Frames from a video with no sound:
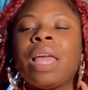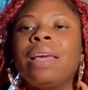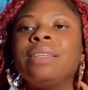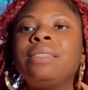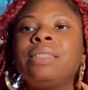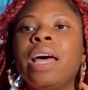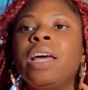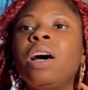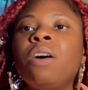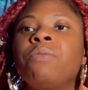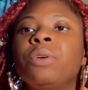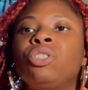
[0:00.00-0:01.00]
Instead
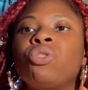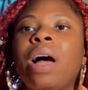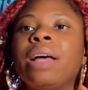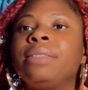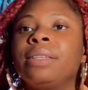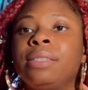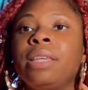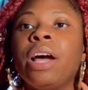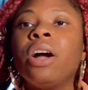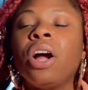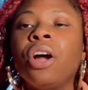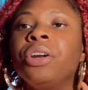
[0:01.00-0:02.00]
of trying to
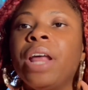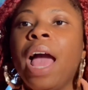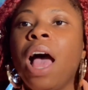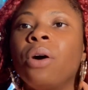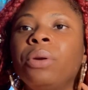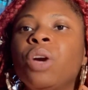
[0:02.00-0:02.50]
tear her down,